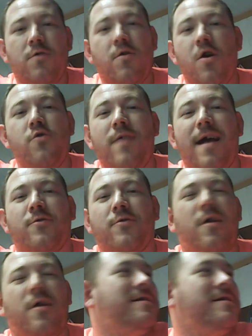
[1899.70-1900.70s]
Well, whoever
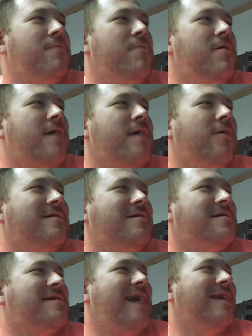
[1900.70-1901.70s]
runs it, we'll call it the
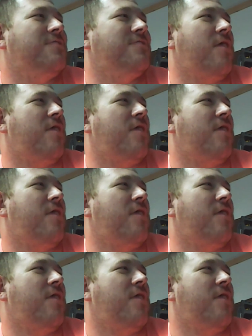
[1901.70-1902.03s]
silent draw.